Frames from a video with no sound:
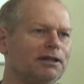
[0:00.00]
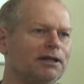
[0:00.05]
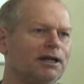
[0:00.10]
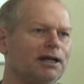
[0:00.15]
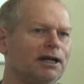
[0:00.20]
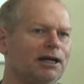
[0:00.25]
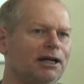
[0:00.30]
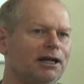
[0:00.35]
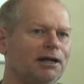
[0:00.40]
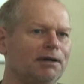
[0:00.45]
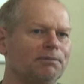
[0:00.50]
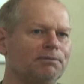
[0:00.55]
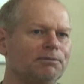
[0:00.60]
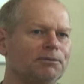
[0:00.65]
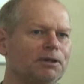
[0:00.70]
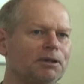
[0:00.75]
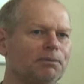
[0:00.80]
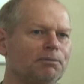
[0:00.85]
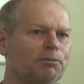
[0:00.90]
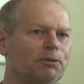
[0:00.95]

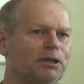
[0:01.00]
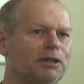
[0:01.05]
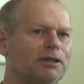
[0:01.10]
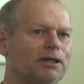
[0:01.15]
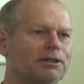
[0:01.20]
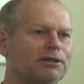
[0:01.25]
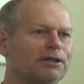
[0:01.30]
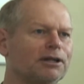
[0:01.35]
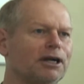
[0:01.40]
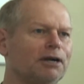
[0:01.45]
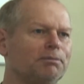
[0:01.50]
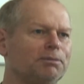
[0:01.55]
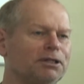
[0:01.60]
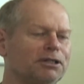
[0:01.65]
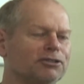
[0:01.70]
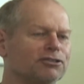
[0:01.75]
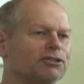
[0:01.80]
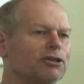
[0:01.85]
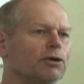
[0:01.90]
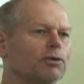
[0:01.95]
Um, we think that our
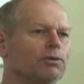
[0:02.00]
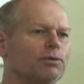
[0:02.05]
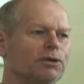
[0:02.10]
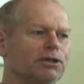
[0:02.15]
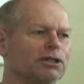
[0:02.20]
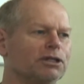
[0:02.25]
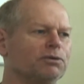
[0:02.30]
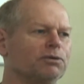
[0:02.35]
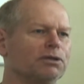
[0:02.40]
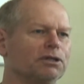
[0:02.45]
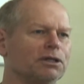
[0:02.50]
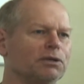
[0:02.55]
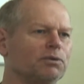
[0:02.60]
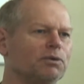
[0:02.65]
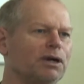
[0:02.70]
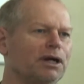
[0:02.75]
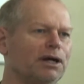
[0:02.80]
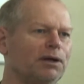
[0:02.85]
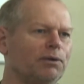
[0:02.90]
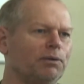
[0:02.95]
beers go really, really
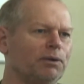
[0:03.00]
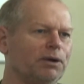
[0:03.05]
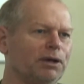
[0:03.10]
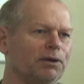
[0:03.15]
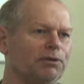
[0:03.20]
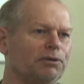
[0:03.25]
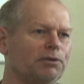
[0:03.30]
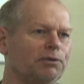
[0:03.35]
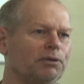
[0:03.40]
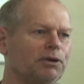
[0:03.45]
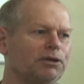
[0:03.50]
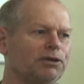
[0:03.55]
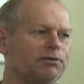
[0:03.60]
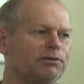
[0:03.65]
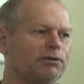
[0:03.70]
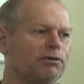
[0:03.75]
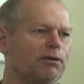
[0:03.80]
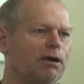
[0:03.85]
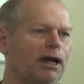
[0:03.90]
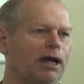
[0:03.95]
well with, with a
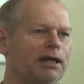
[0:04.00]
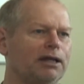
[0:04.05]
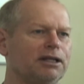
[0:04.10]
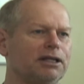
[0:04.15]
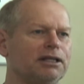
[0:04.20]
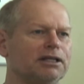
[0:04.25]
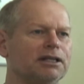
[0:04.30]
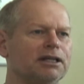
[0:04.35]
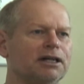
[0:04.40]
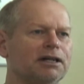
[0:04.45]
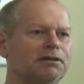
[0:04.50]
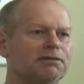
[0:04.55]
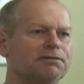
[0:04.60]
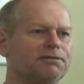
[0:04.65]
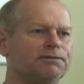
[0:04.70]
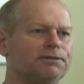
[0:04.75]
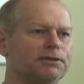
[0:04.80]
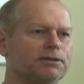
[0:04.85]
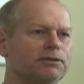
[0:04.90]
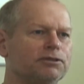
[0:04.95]
variety of
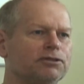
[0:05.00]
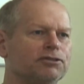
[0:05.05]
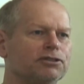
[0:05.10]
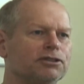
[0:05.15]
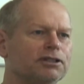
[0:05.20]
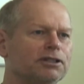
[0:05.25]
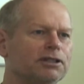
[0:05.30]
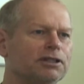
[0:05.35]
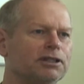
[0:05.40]
foods